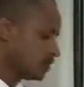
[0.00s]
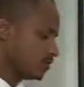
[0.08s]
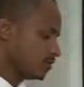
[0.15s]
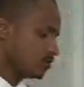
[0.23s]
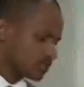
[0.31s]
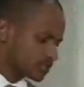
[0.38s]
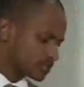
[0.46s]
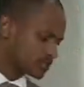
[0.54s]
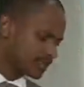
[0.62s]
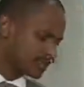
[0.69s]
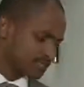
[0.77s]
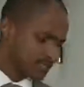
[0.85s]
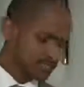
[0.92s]
What
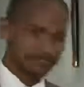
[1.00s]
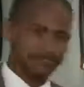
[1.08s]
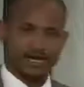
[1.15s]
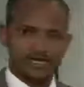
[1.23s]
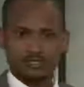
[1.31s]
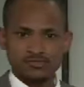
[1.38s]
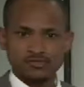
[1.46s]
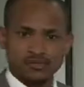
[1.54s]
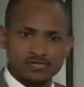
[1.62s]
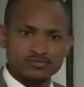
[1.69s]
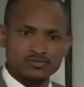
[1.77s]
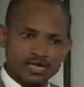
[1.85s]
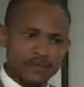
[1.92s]
is this branch? We want
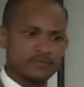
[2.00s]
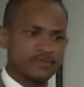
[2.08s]
to name the